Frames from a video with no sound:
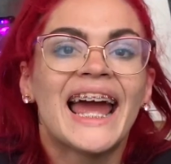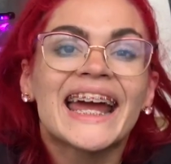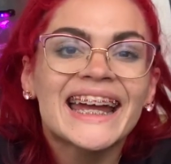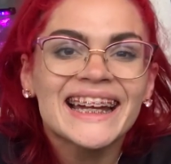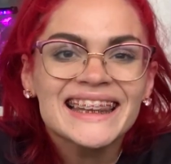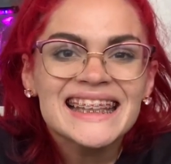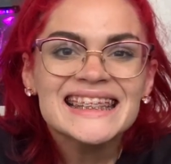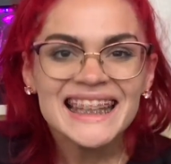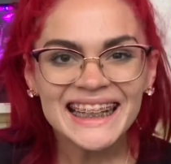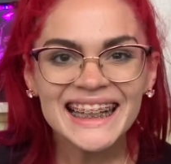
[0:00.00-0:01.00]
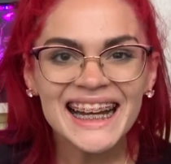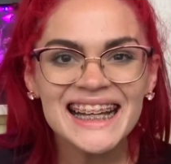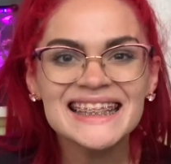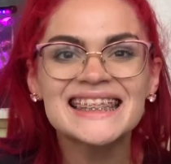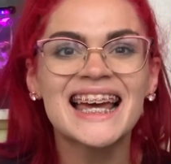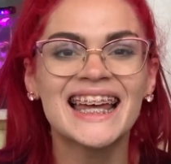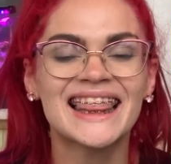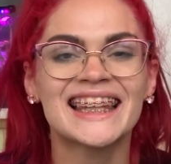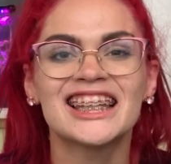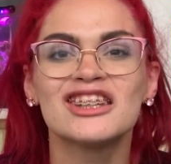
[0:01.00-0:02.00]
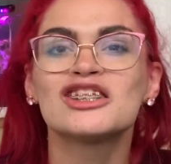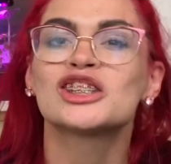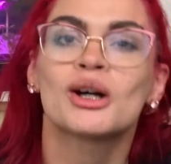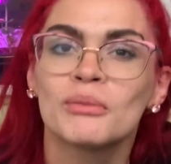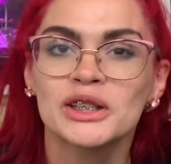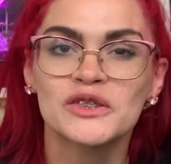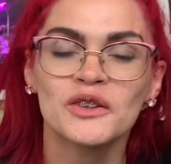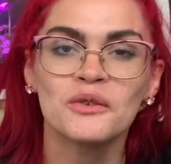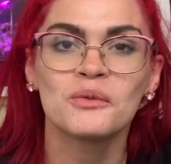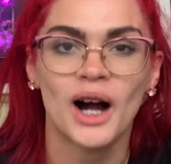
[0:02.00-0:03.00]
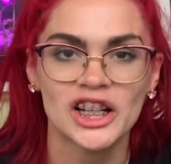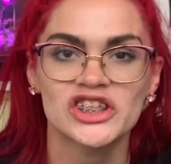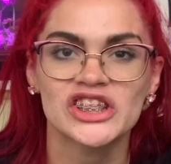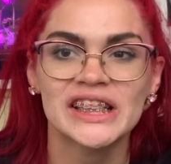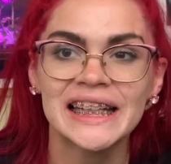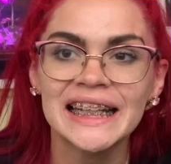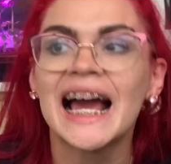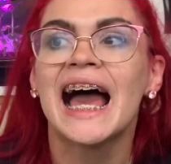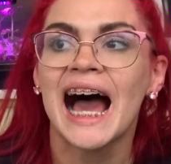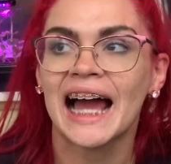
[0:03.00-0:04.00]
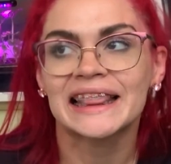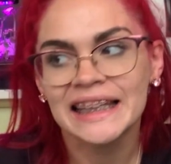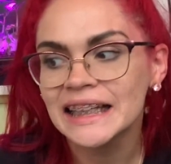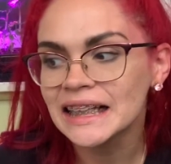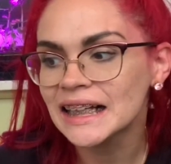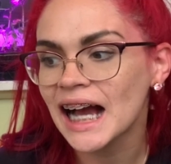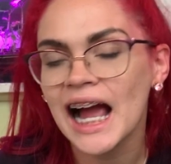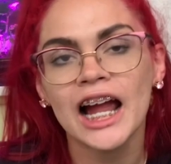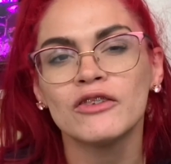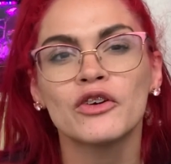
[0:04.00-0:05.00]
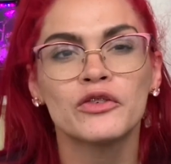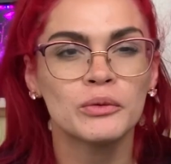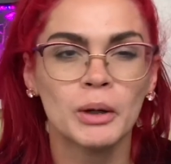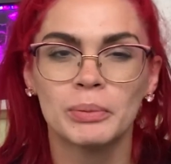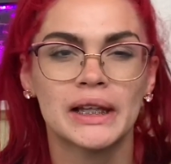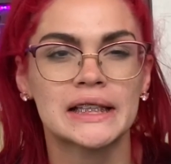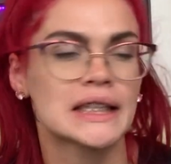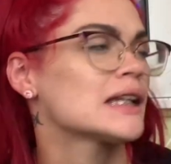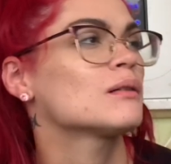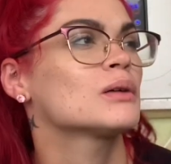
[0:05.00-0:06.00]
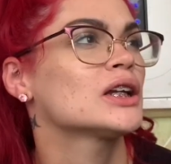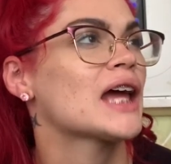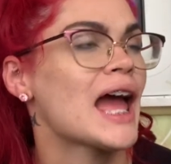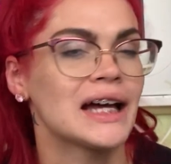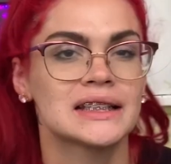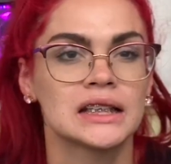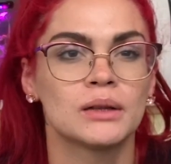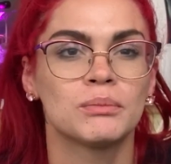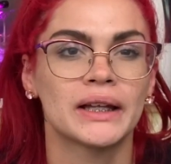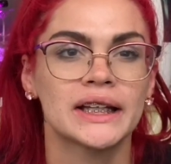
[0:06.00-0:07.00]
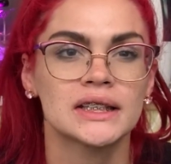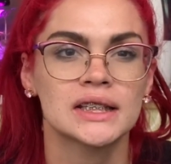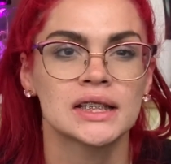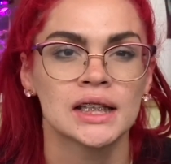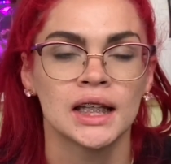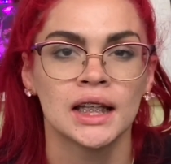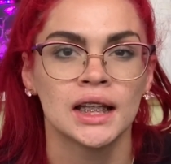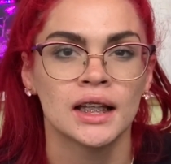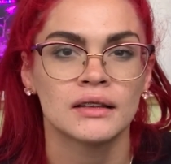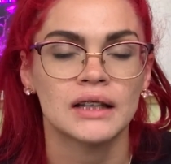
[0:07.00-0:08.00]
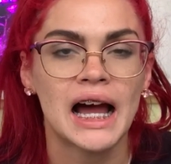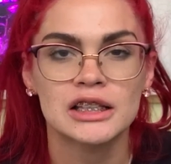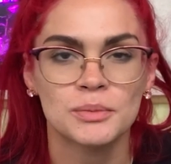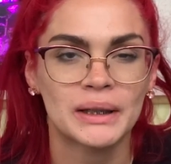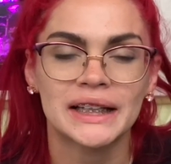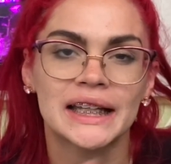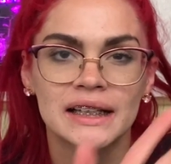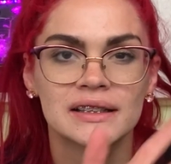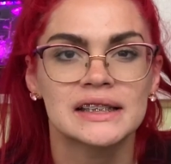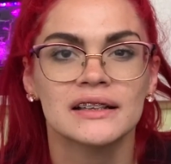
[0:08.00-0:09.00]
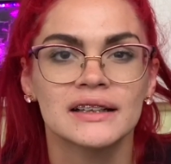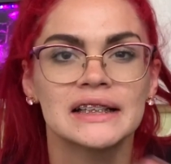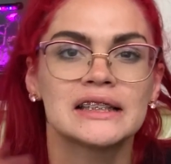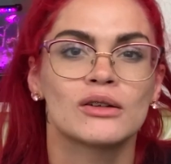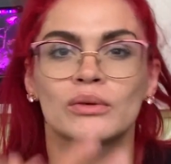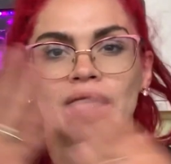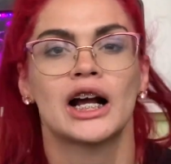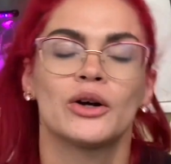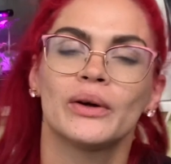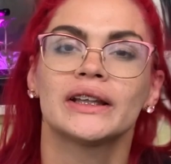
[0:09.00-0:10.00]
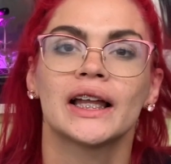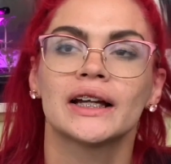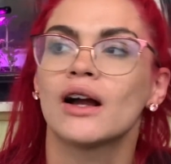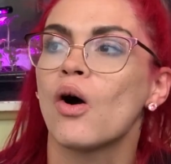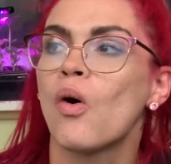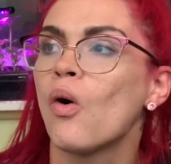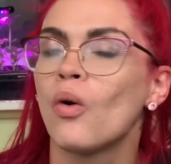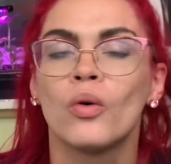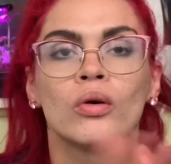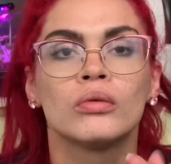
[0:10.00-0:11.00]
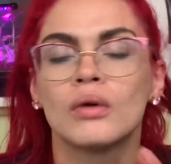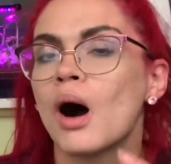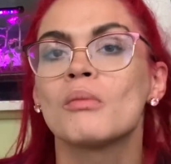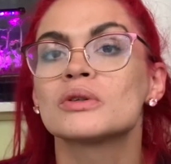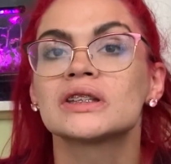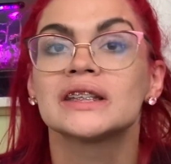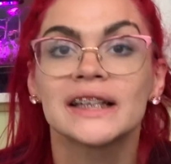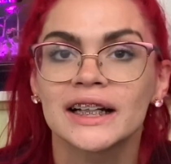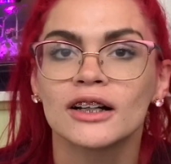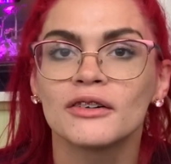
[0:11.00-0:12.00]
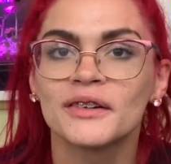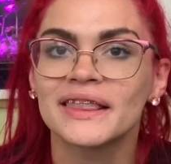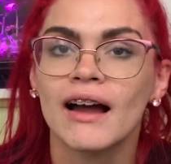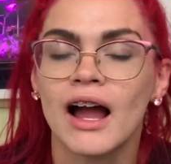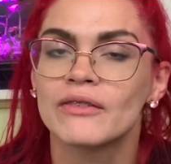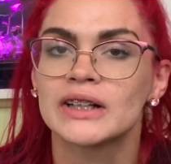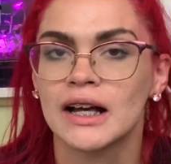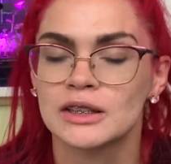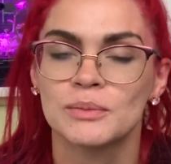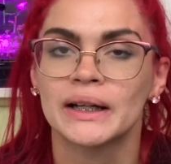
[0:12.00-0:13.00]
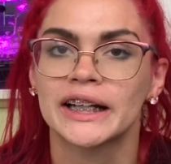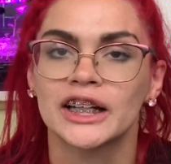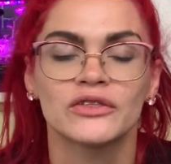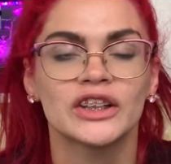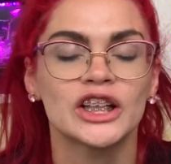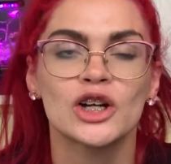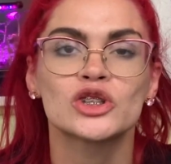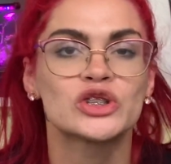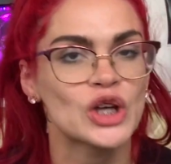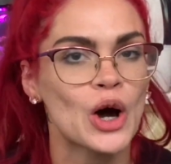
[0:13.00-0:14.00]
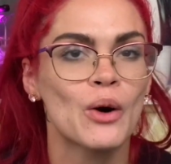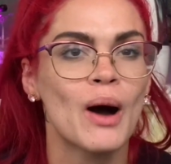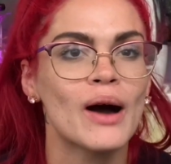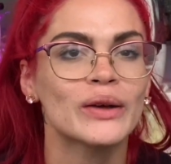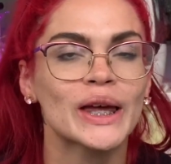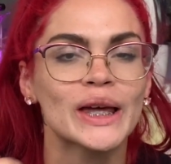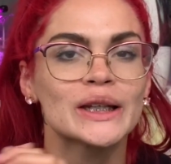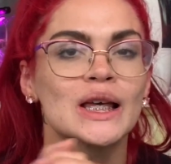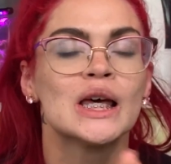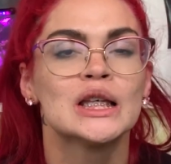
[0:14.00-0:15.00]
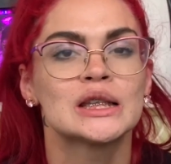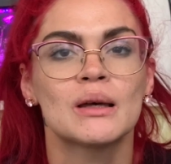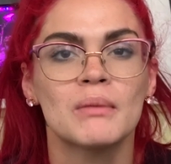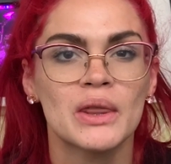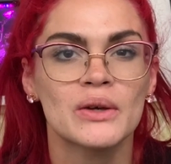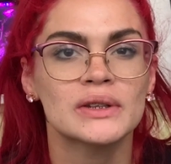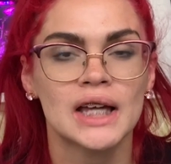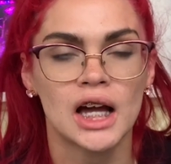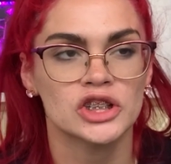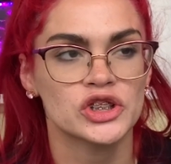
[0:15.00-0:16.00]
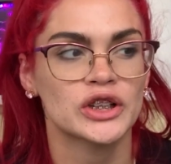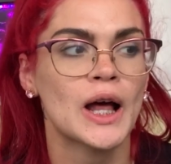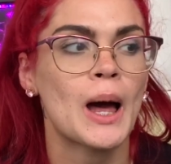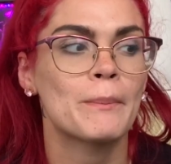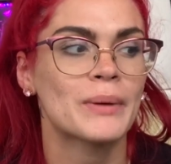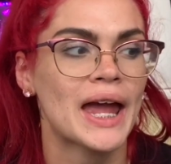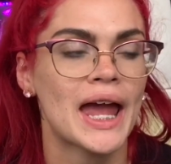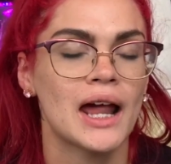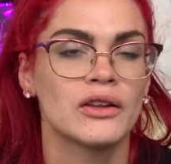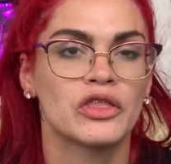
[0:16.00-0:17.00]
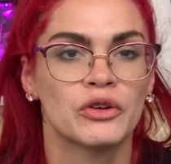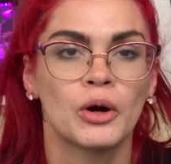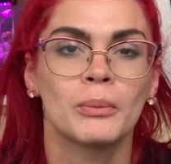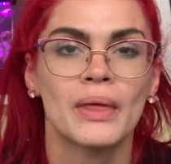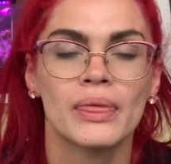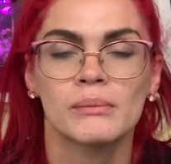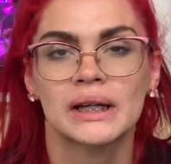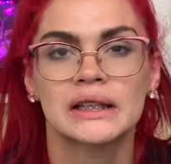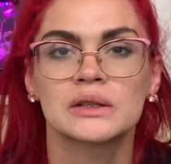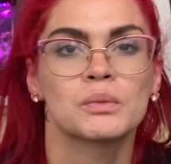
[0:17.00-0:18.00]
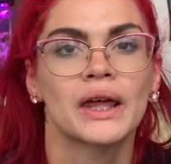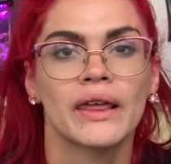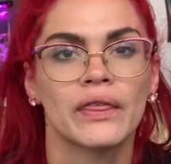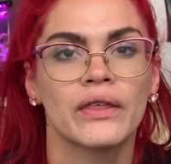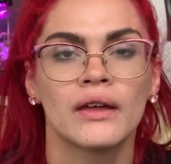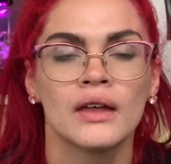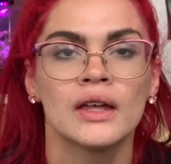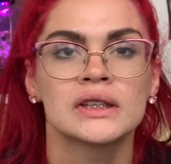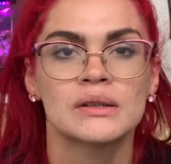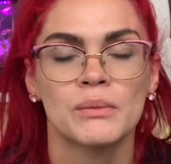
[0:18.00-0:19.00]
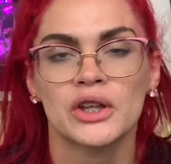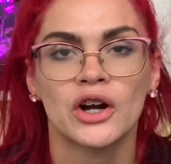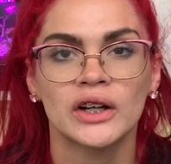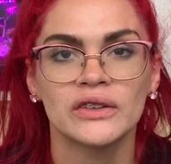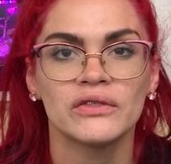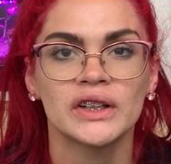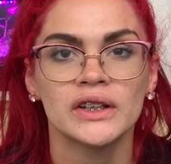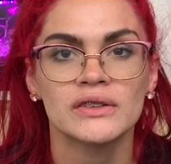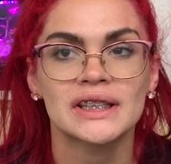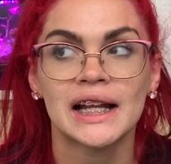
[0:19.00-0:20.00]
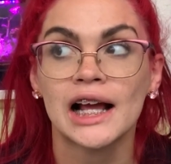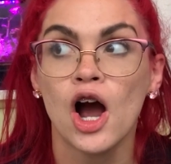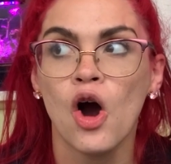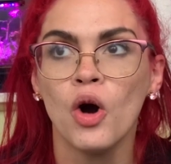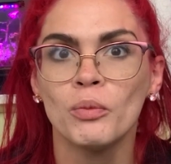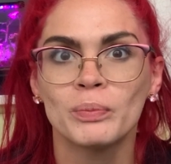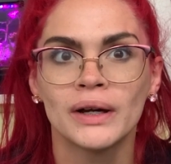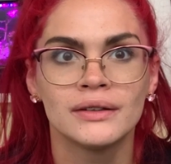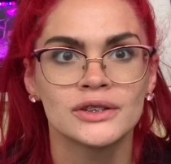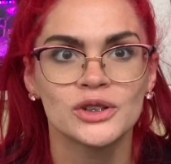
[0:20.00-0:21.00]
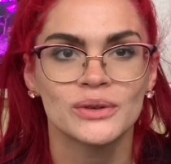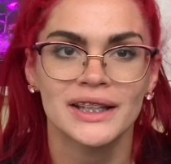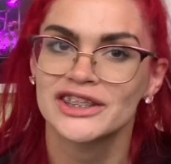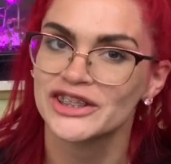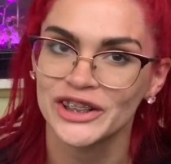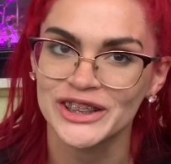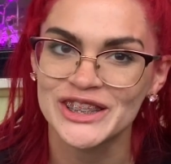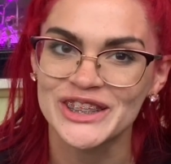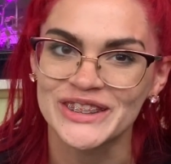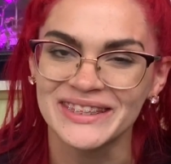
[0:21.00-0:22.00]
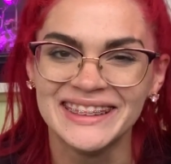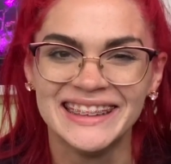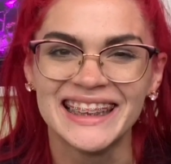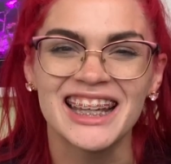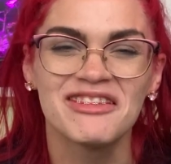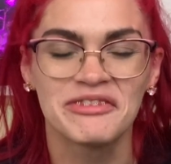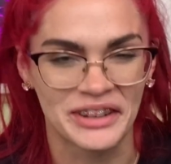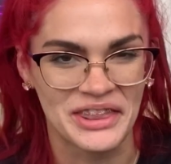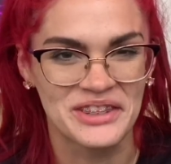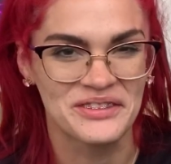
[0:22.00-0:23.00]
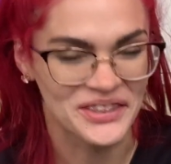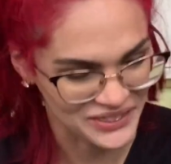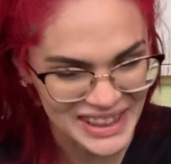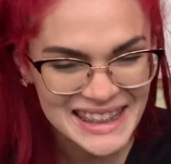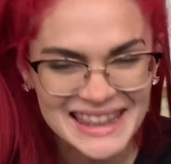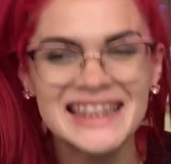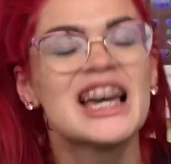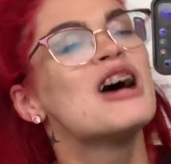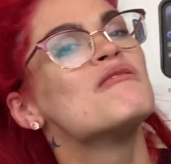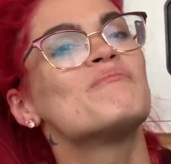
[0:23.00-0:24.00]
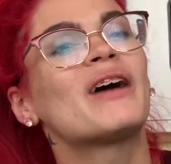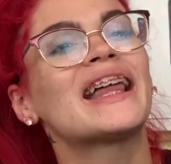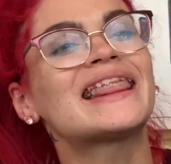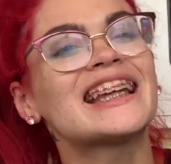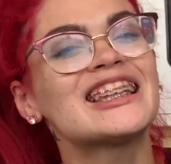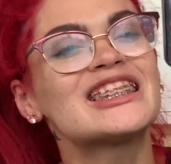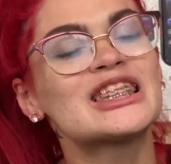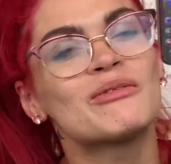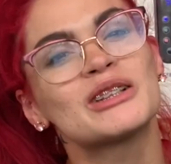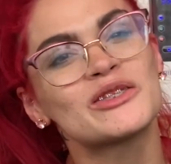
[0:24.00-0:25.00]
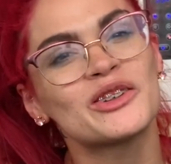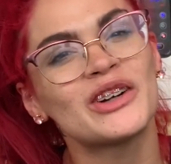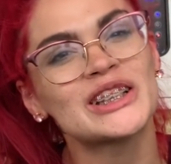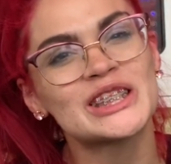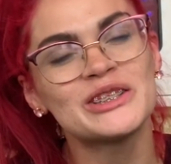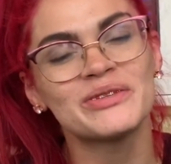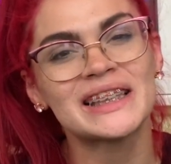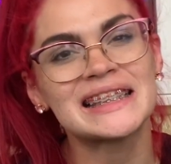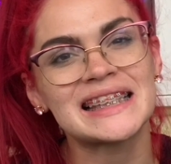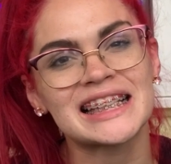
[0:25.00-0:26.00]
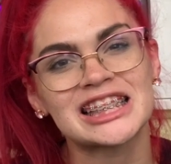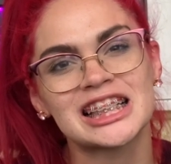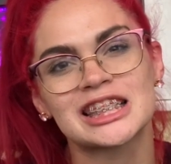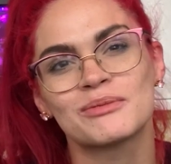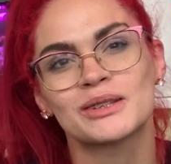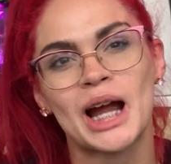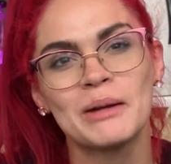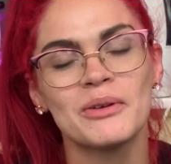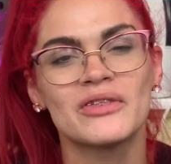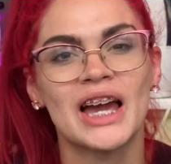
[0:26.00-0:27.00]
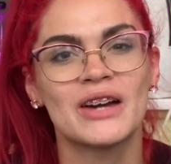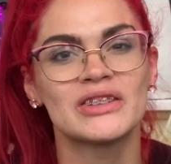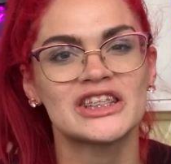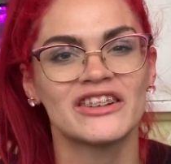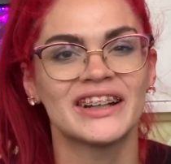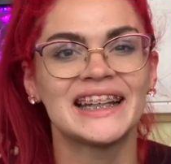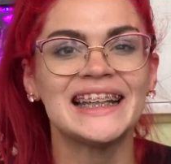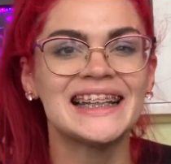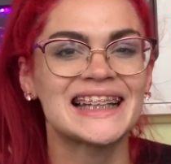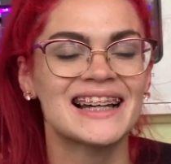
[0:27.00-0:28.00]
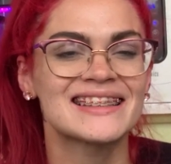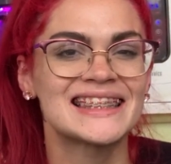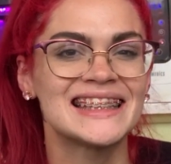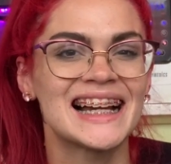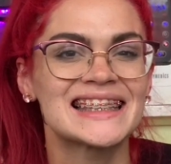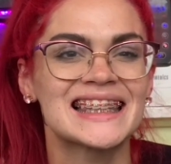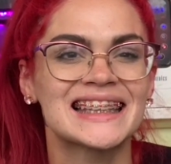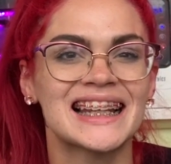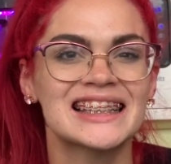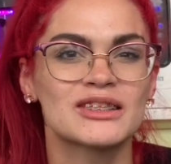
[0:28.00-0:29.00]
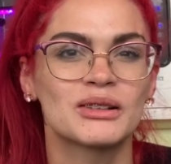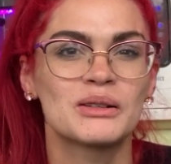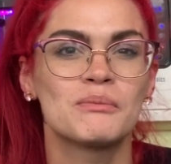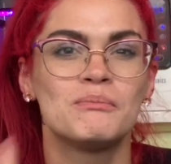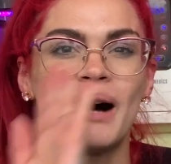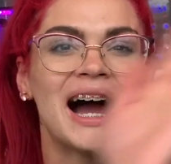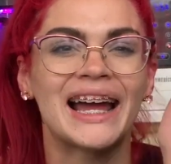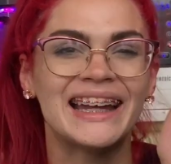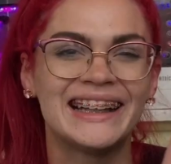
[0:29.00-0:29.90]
And that's it, guys. Thank you so much for watching. I think I have a few more plants that I'm gonna add to the houseplant care series, so we're not going like a whole almost year without having a houseplant care video. So I'll get some of those conjured up and throw them in the mix with some of the gardening videos that I hope to get started soon if weather permits. But thank you so much for watching. Please like, share, subscribe if you haven't already, and I'll see you guys in the next one. Bye.